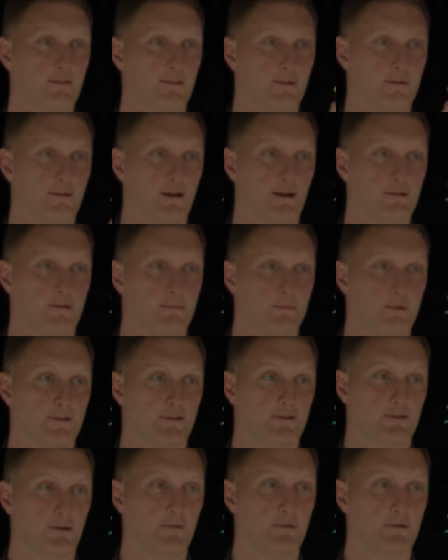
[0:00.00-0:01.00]
So I'll just put
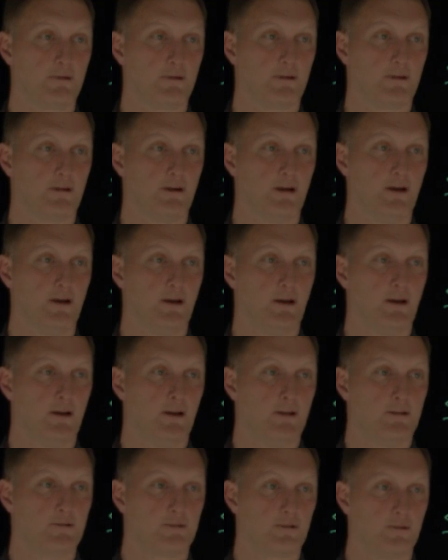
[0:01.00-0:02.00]

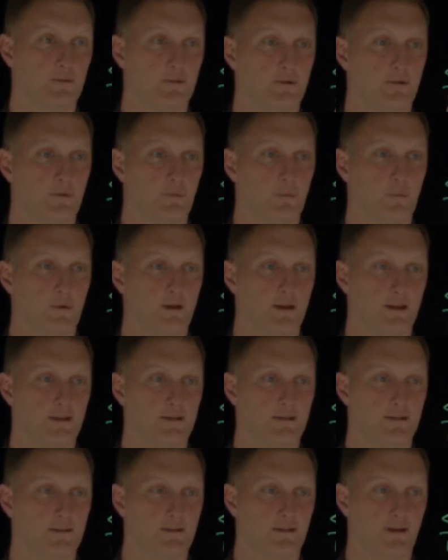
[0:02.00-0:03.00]

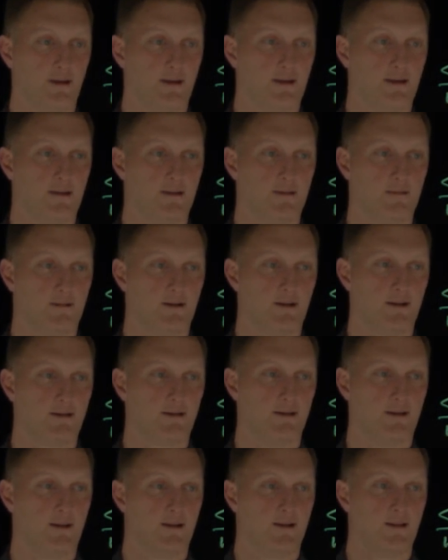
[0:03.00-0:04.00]
SolarWinds, right?